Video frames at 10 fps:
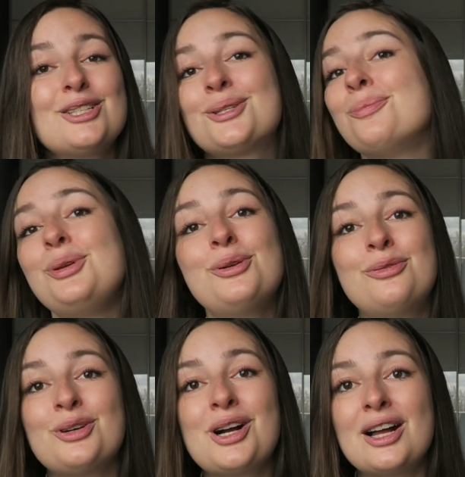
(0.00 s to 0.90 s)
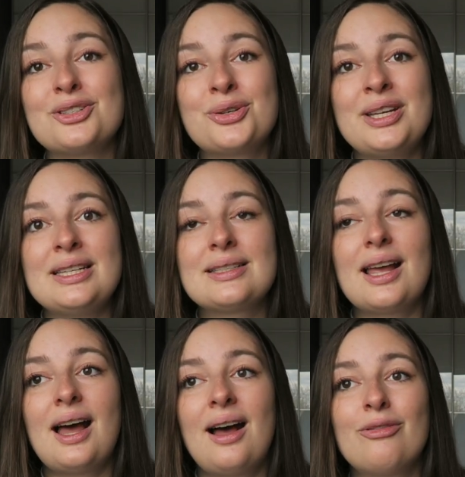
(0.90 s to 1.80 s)
some beautiful countries
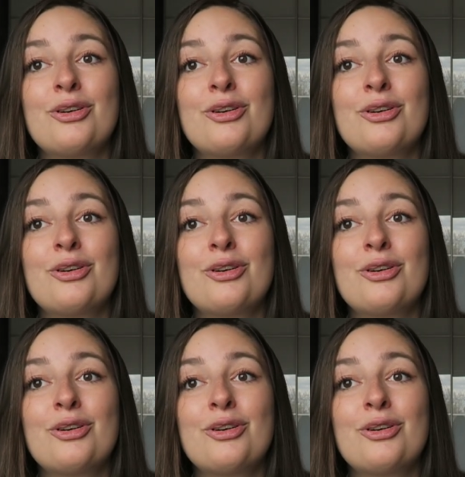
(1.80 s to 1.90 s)
uh,